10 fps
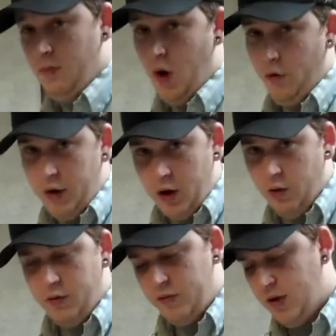
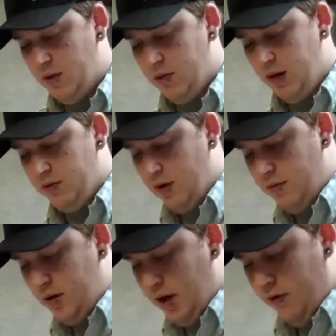Mario themed level. I
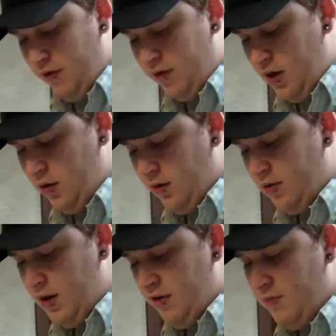mean, everything you could
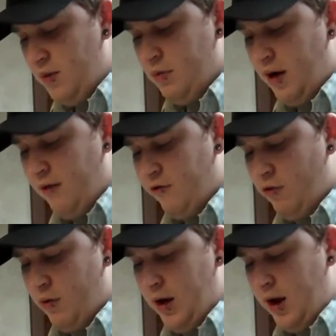think of people have
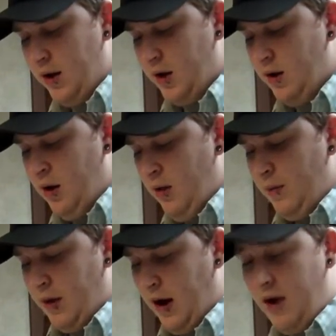created.
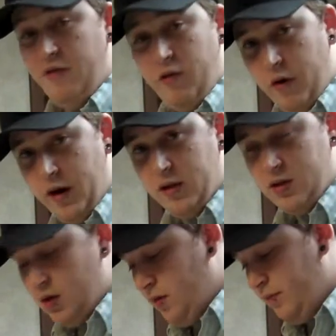I've created
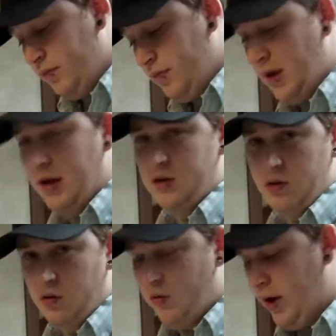some, not
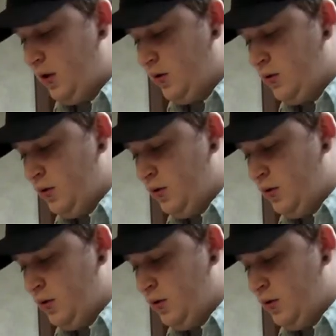so great.